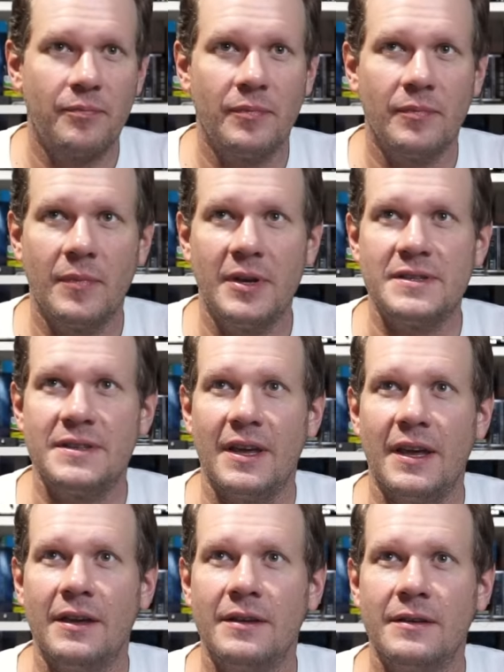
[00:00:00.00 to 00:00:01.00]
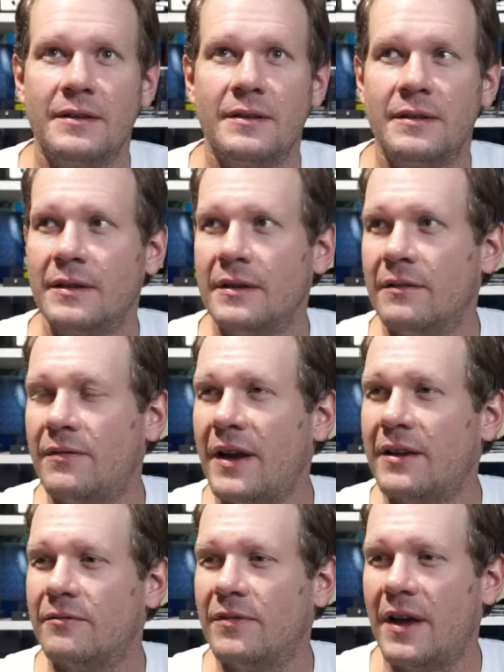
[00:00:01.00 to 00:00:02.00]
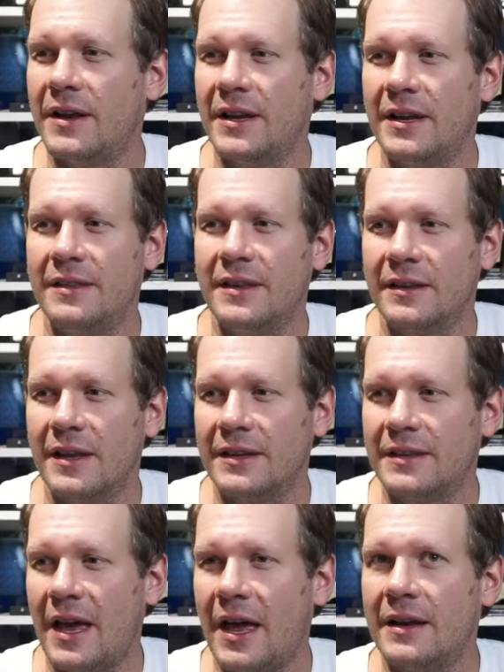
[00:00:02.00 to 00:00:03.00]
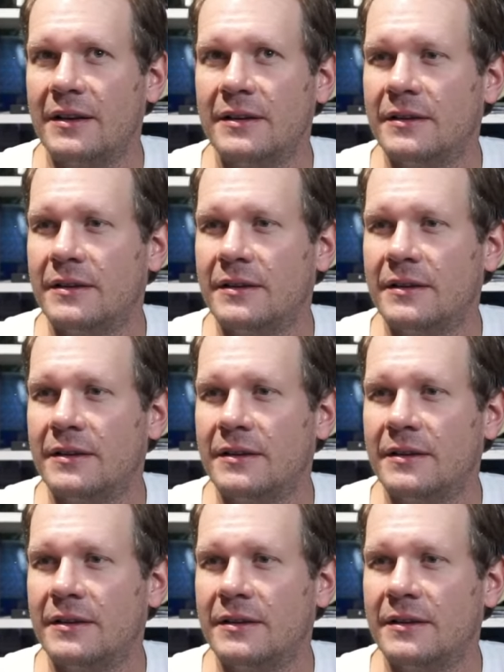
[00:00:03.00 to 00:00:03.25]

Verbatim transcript: let me see if I can find anything like that.